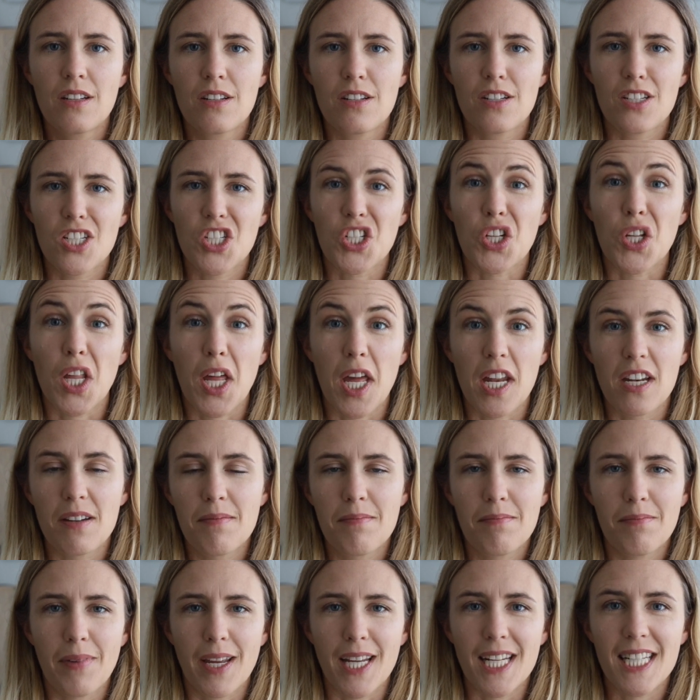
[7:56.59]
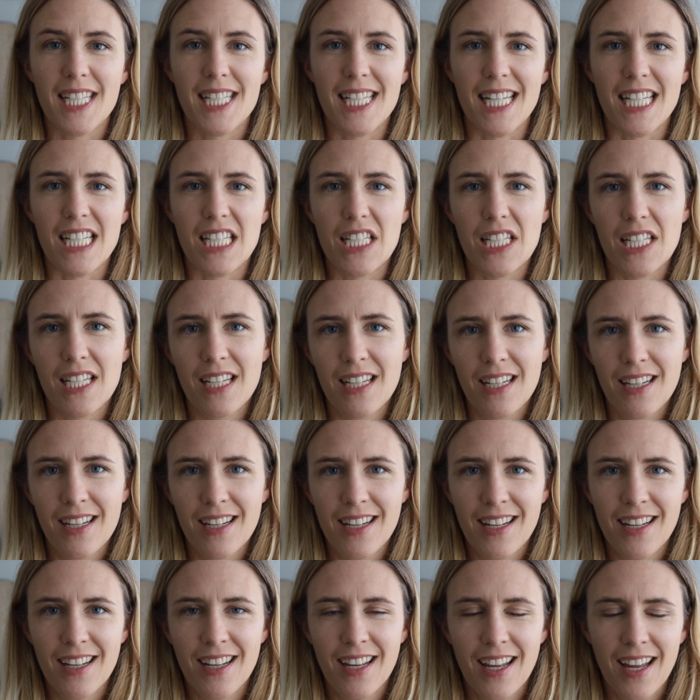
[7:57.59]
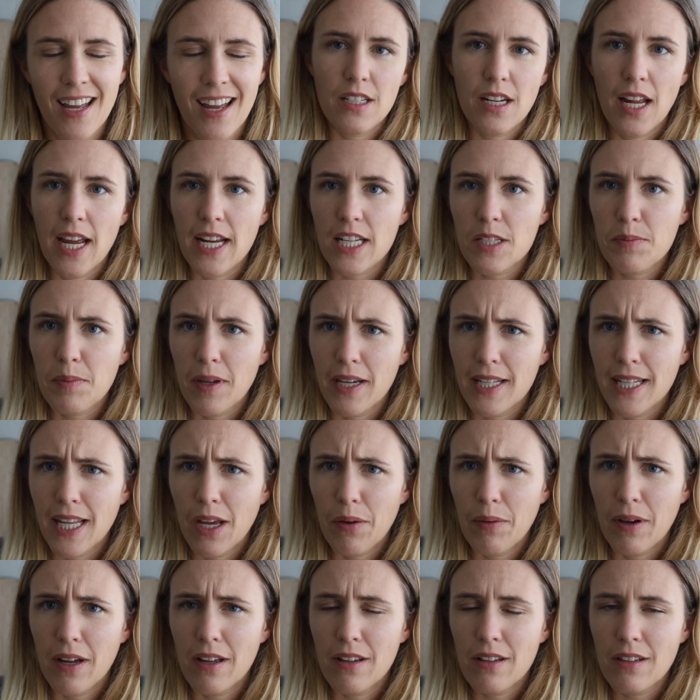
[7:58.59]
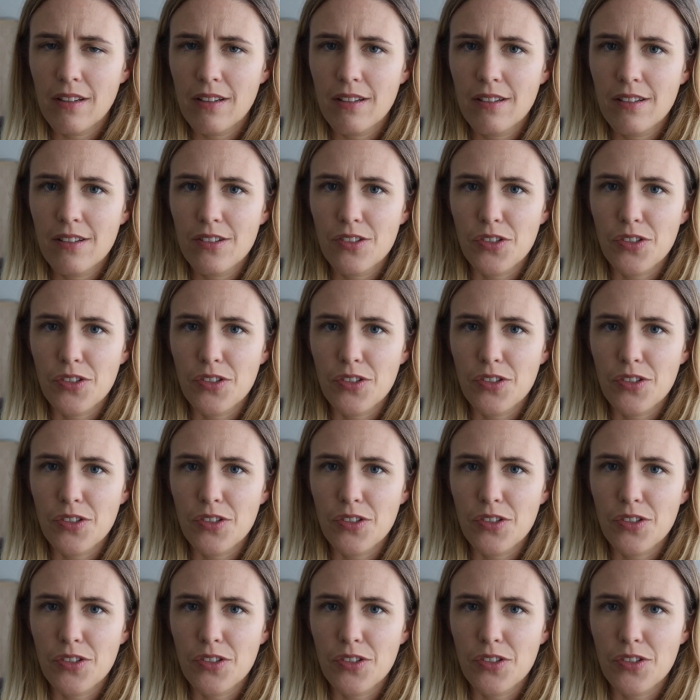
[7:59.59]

so that makes sense. Did I explain that well?